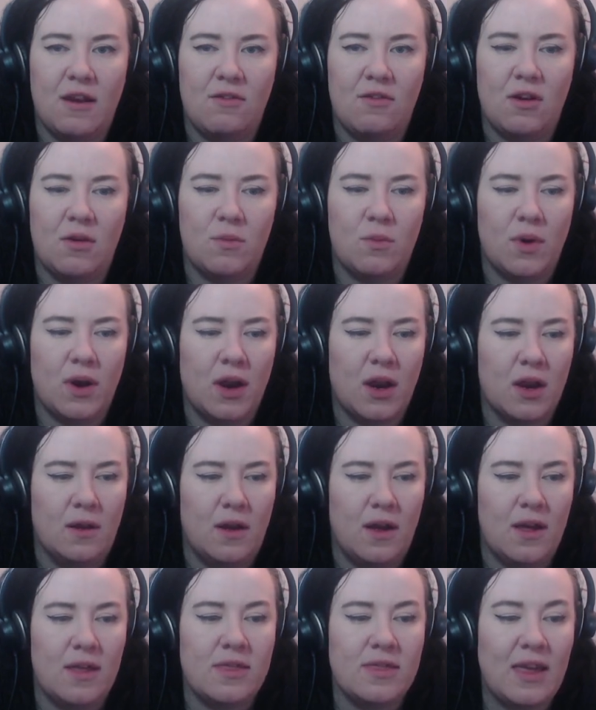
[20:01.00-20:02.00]
aren't we?
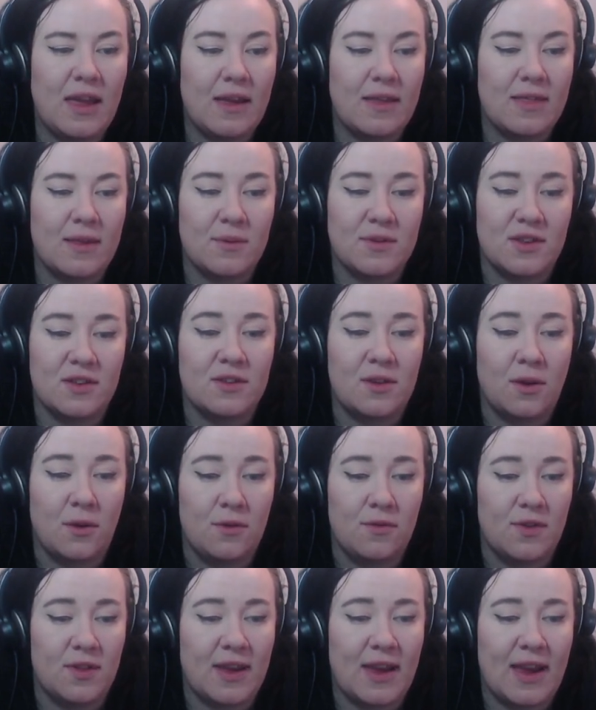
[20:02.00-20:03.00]
I think there was a
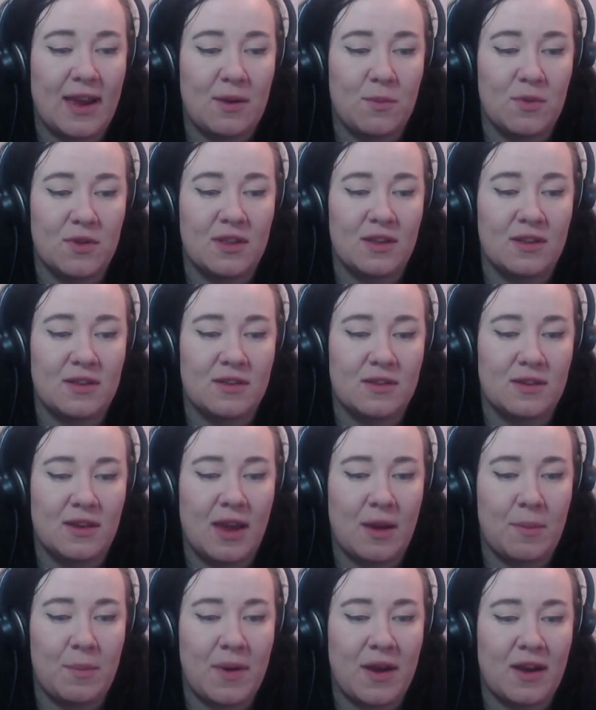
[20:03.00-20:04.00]
sofa that came with this
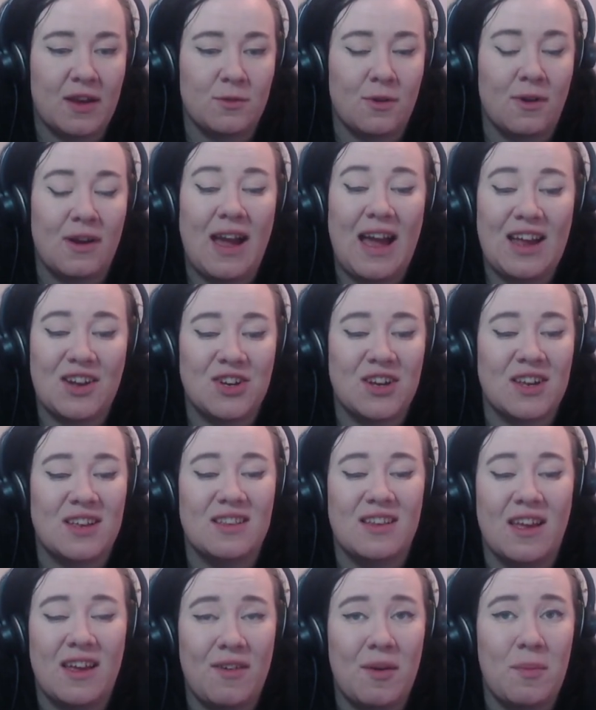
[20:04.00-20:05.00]
kit pack as well. Actually,
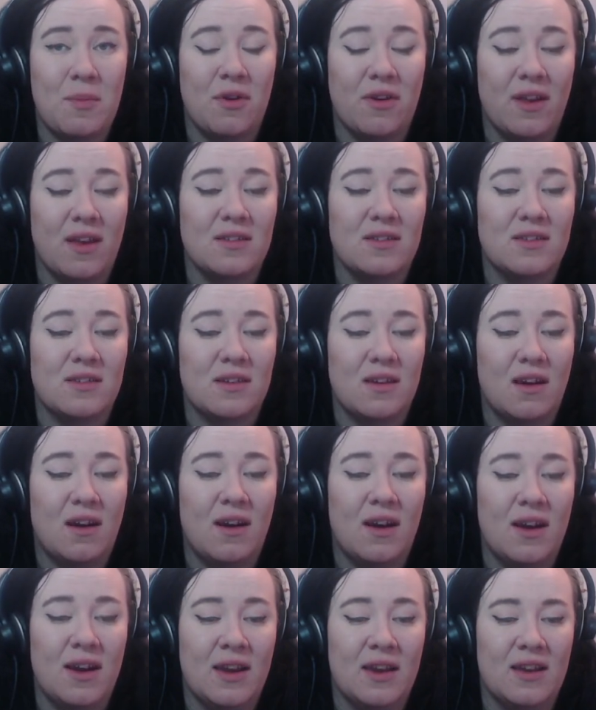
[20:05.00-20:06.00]
if I'm honest,
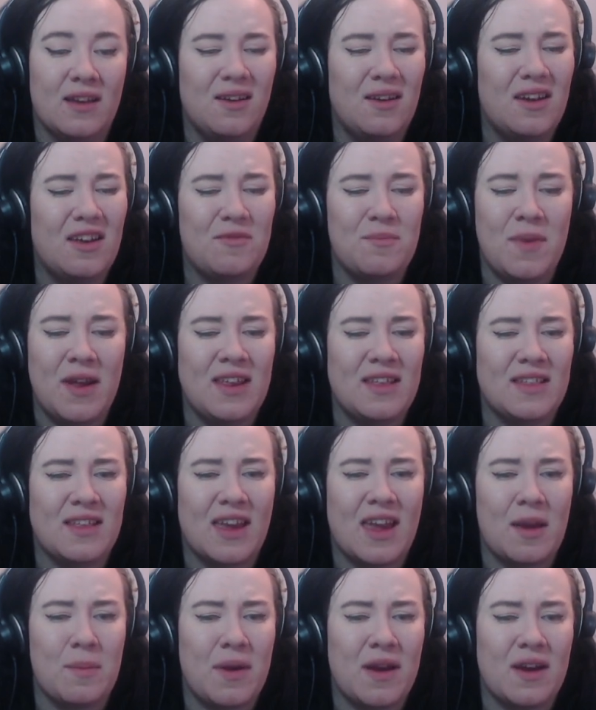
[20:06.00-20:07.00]
I don't have many of the
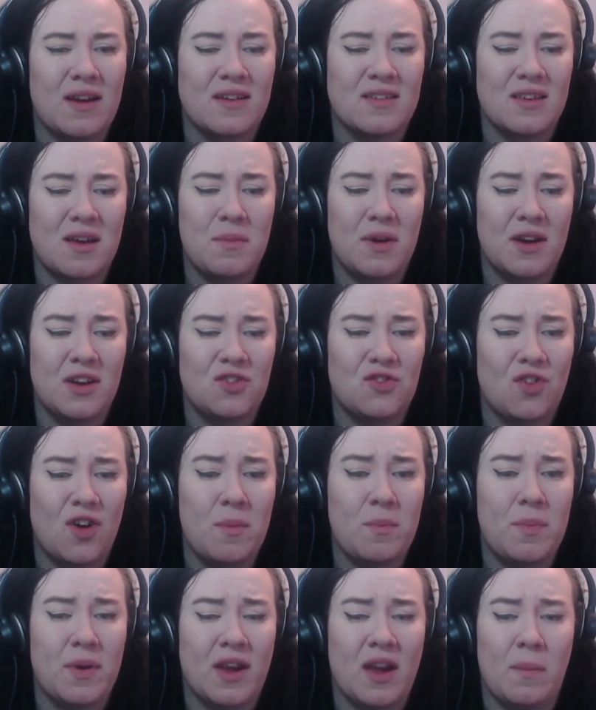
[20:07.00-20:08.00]
kit packs. I might try
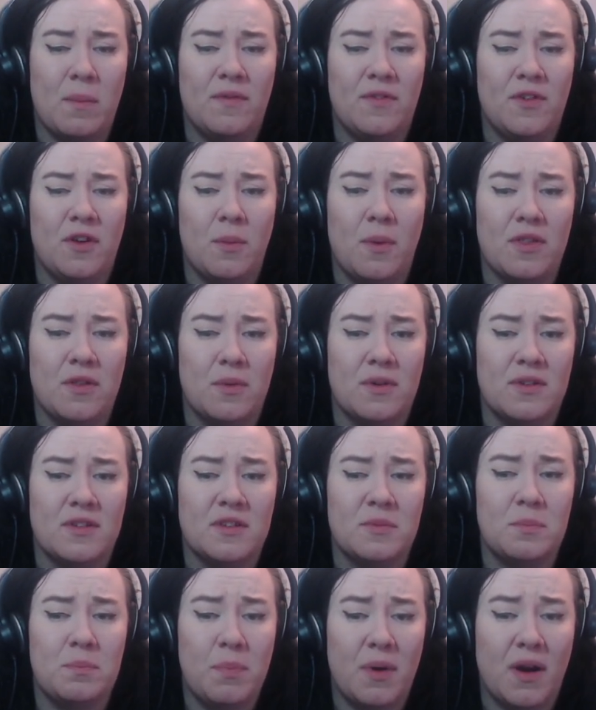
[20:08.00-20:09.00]
and pick up a few other ones,
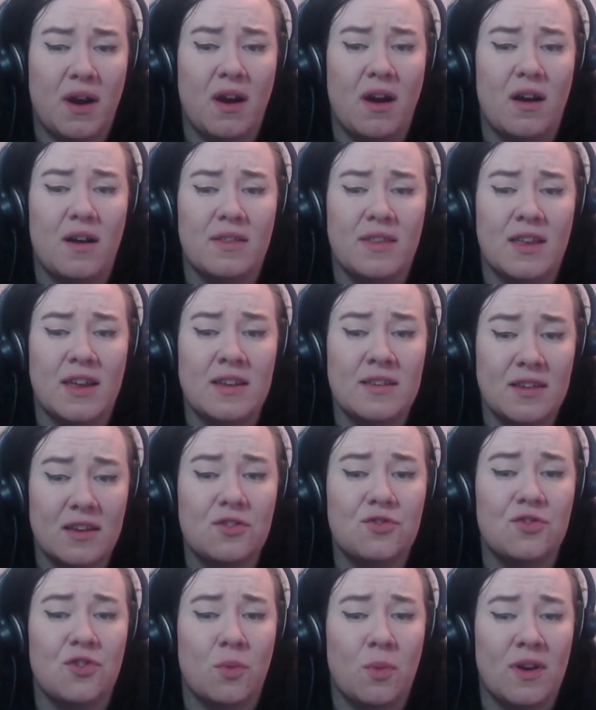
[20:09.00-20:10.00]
but the
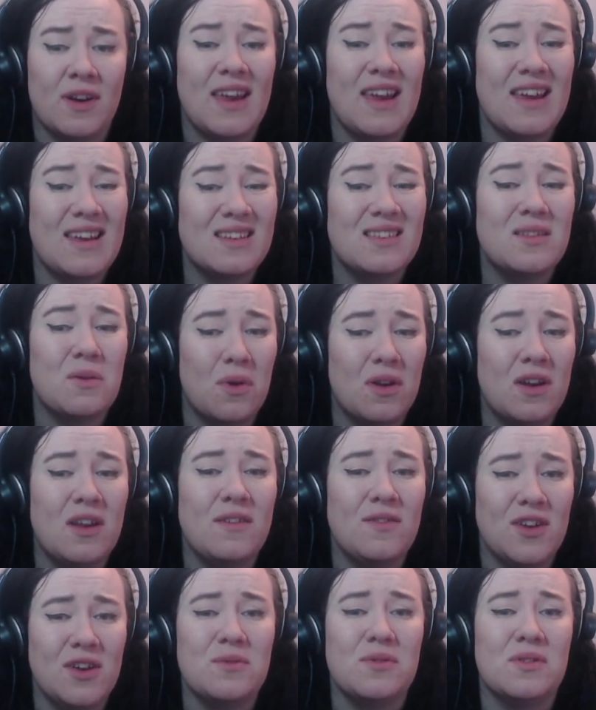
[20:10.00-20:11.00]
industrial one is the one I've
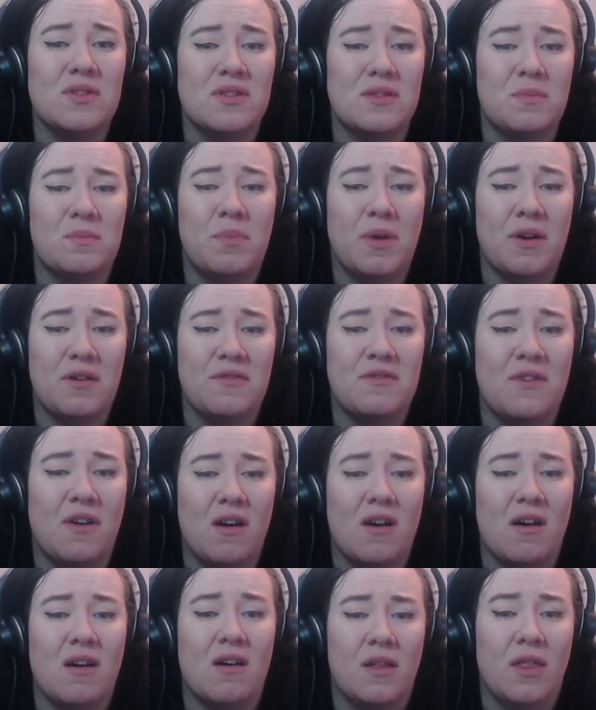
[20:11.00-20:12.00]
used by
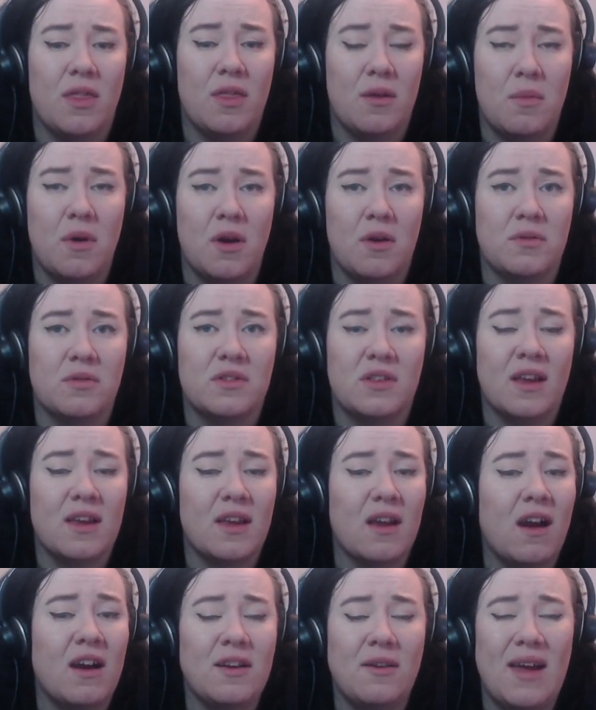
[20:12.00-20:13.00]
far the most.
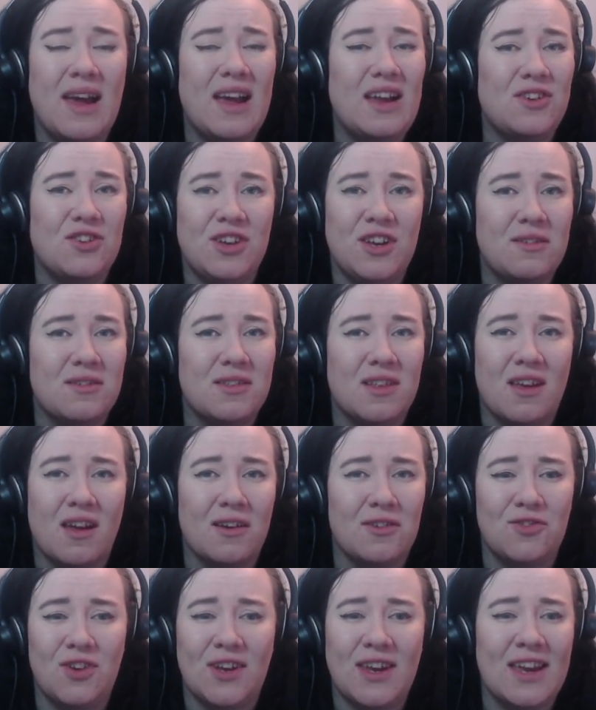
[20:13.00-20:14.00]
Like, I don't actually use the
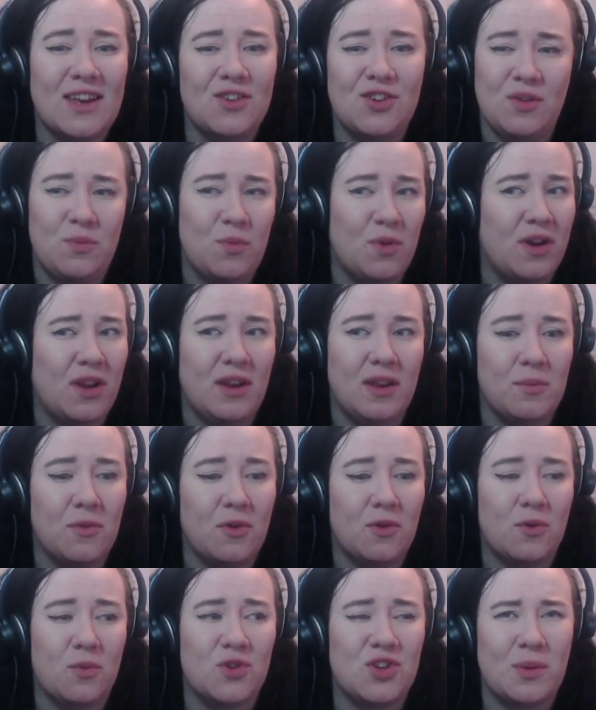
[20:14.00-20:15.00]
country kitchen one
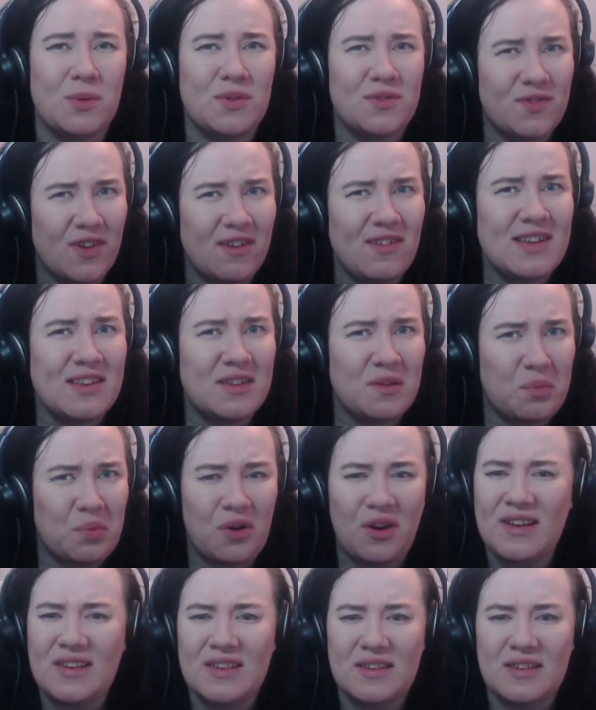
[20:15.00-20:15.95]
anymore, which I was very surprised